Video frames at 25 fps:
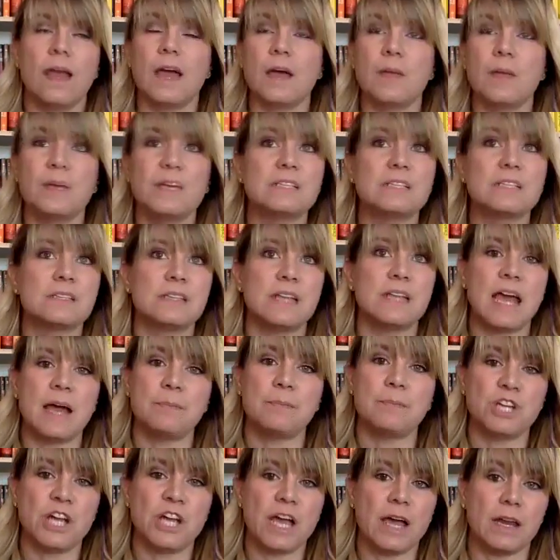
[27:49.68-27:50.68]
I mean,
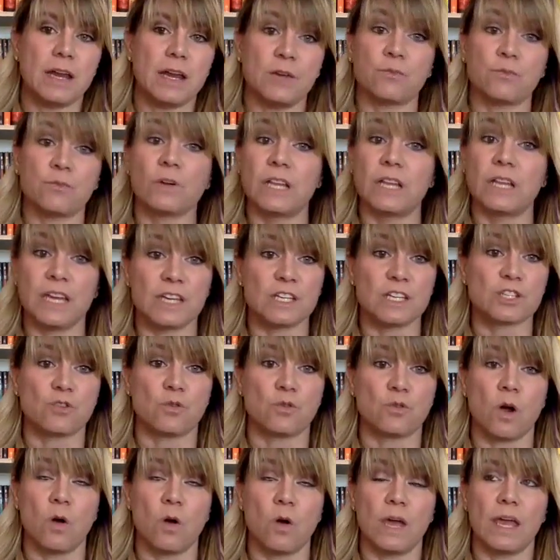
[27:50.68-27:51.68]
Snapchat, it really is
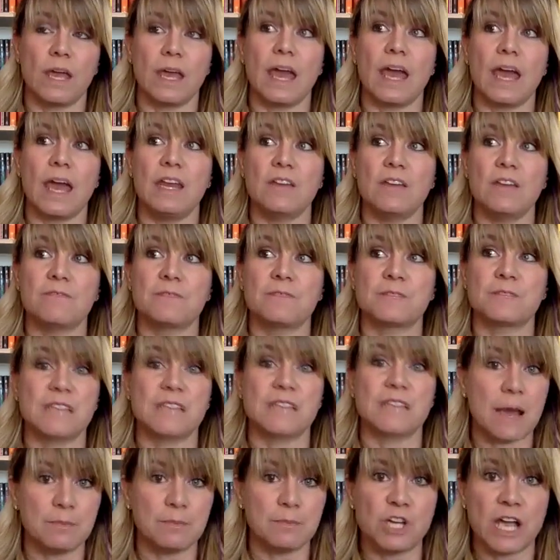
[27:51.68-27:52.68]
growing. And if
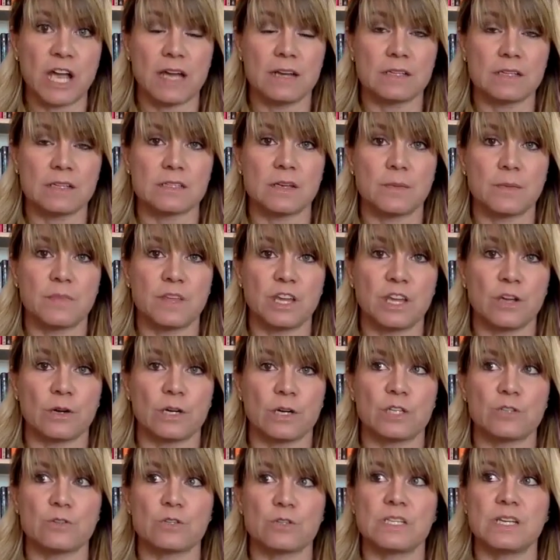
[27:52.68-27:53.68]
Snapchat is something you're
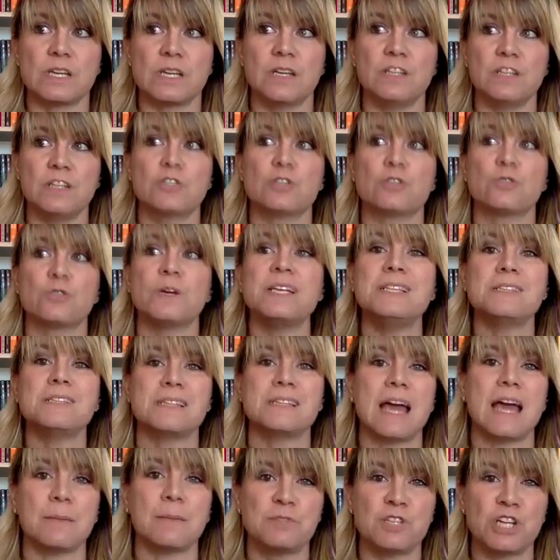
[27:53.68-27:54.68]
interested in, treat
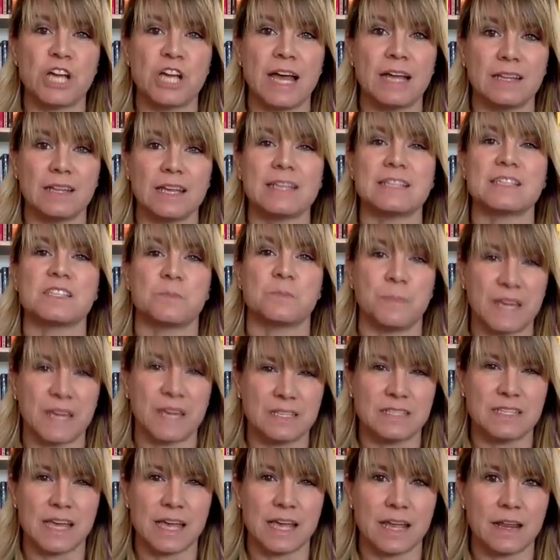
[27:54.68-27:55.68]
Snapchat like
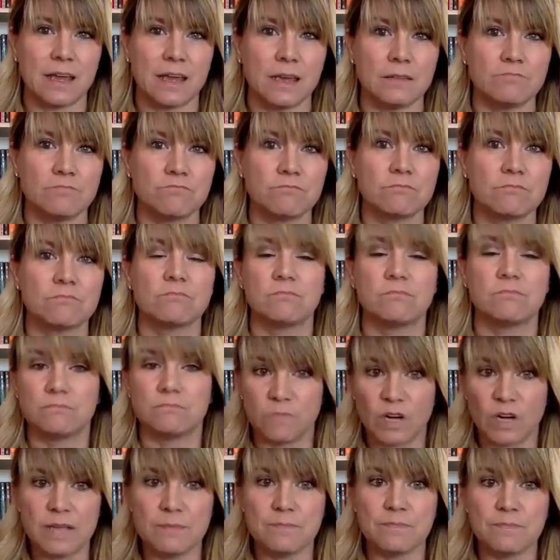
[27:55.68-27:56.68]
speed dating,
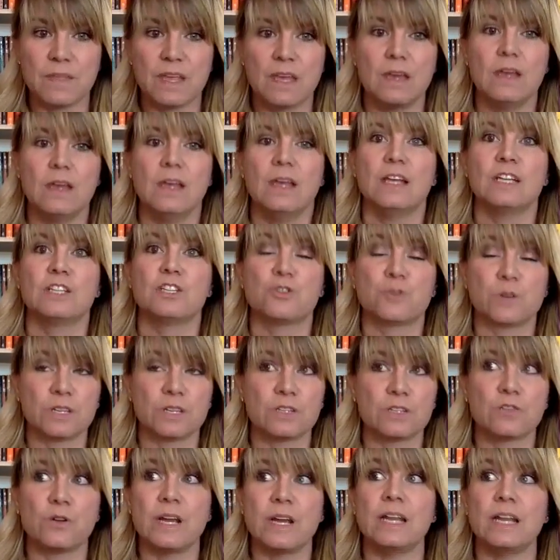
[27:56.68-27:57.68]
right?
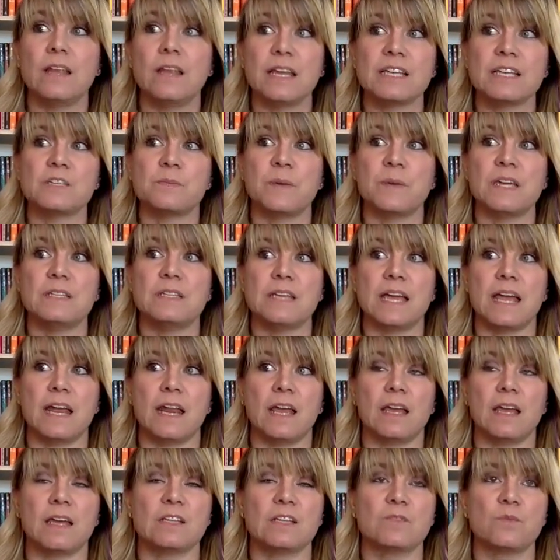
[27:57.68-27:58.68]
Treat it like speed
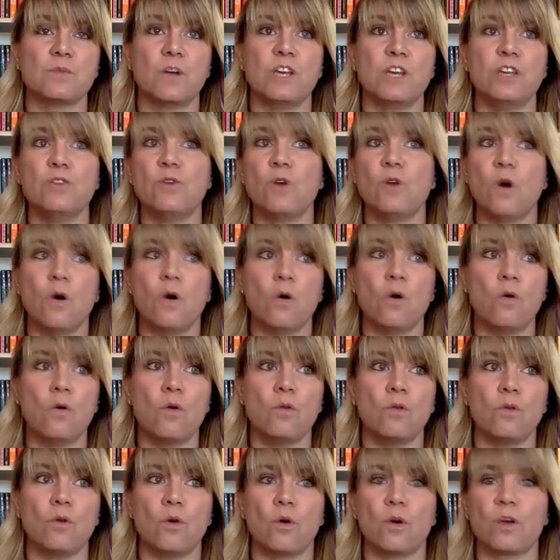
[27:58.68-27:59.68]
dating, because when you
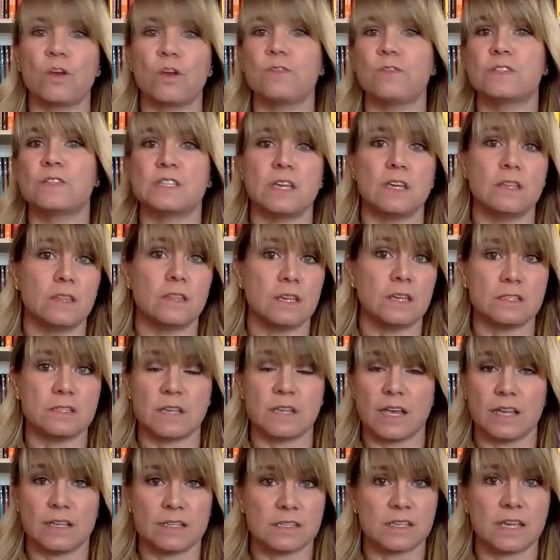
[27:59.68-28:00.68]
go, or you've seen these
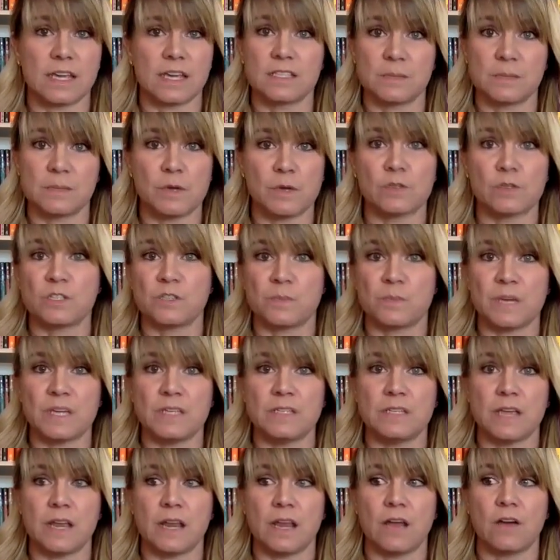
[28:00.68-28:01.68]
like skits about
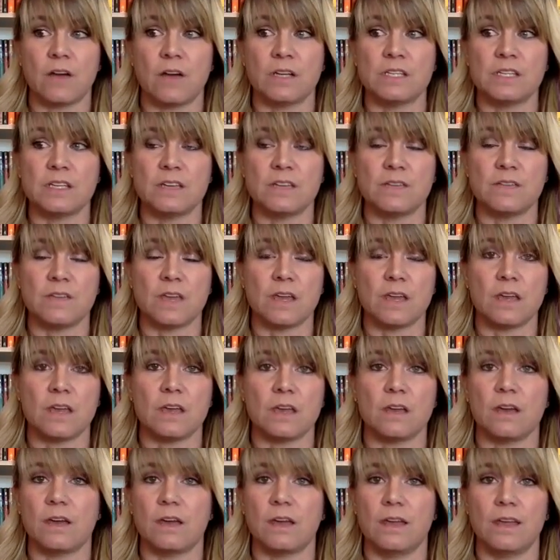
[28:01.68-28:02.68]
speed dating on
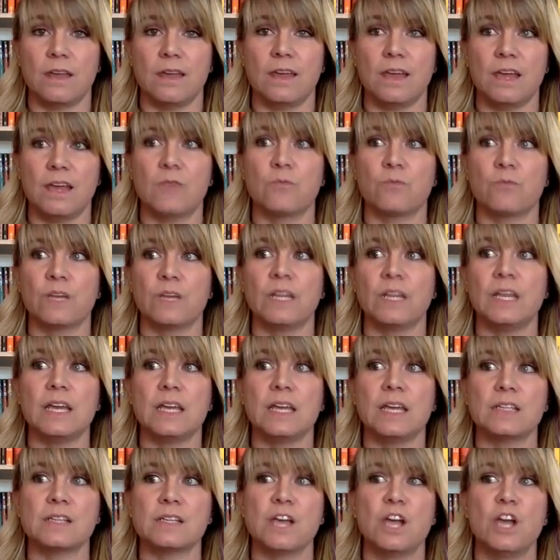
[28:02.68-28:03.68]
TV, it really
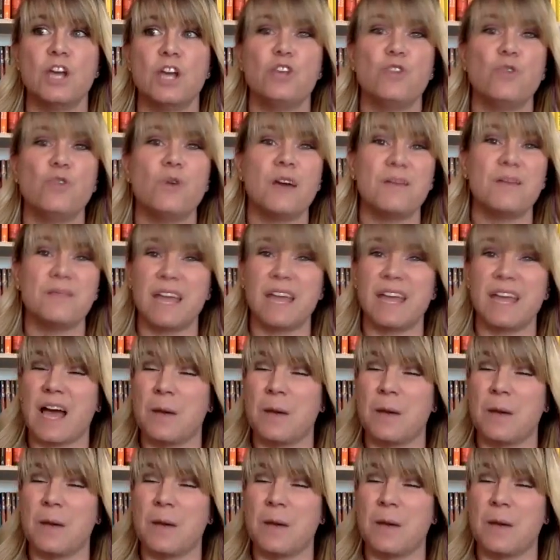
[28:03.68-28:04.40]
is, you have like